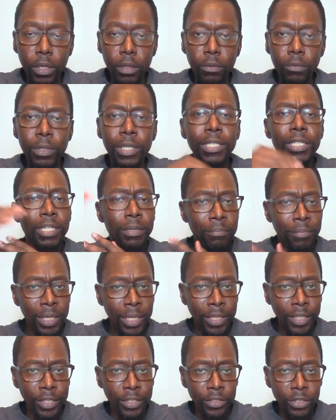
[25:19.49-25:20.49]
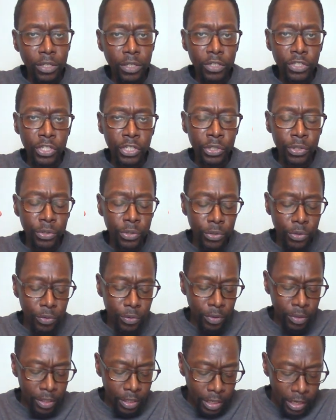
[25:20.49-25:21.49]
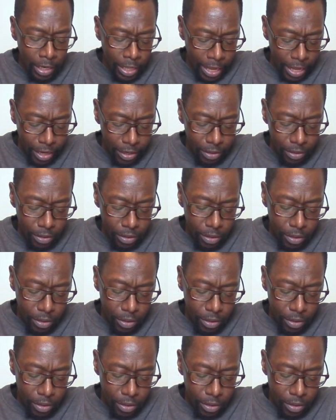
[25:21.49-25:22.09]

What does it mean to neglect?